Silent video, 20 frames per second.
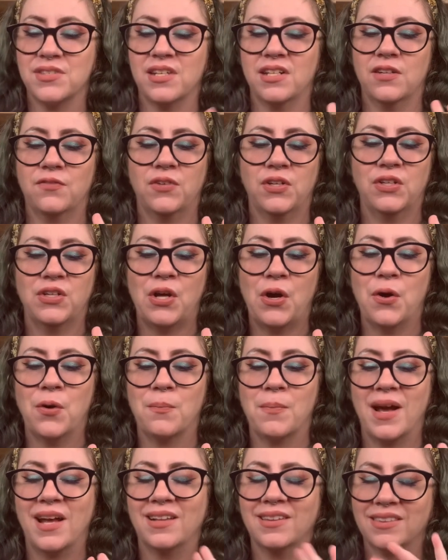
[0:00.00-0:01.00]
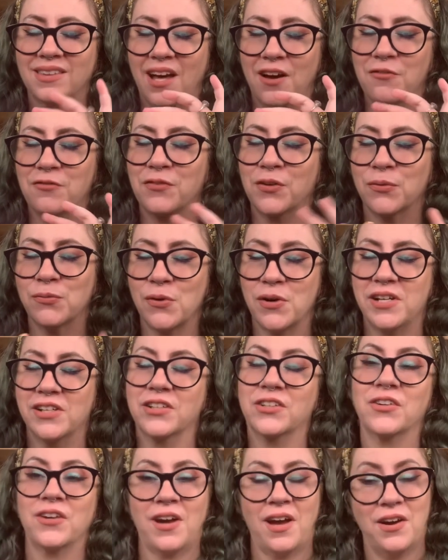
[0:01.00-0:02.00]
and if you know my love for Royal
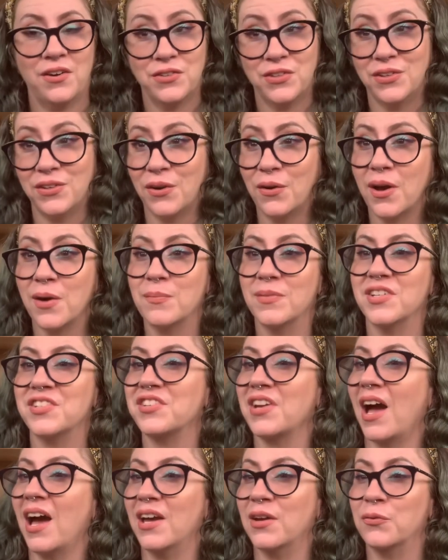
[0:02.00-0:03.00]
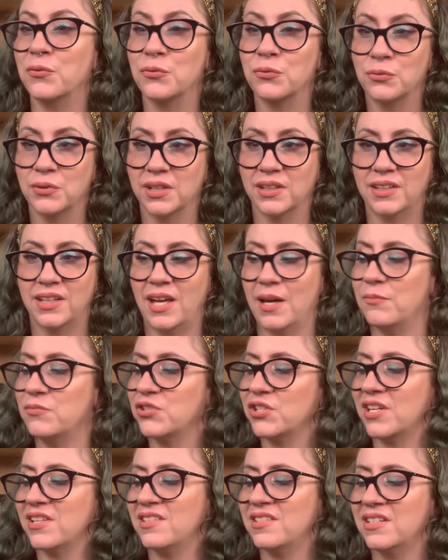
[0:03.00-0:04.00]
Crown, you know how much I really am
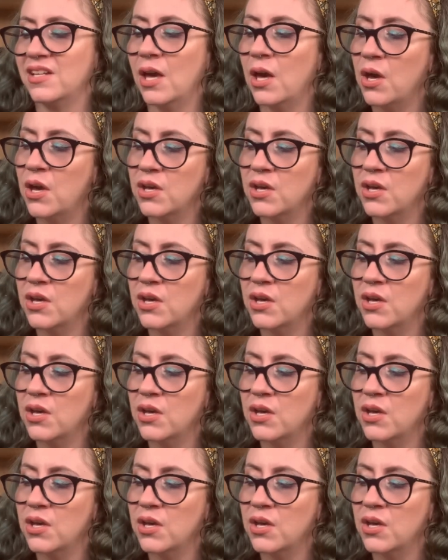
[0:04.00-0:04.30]
just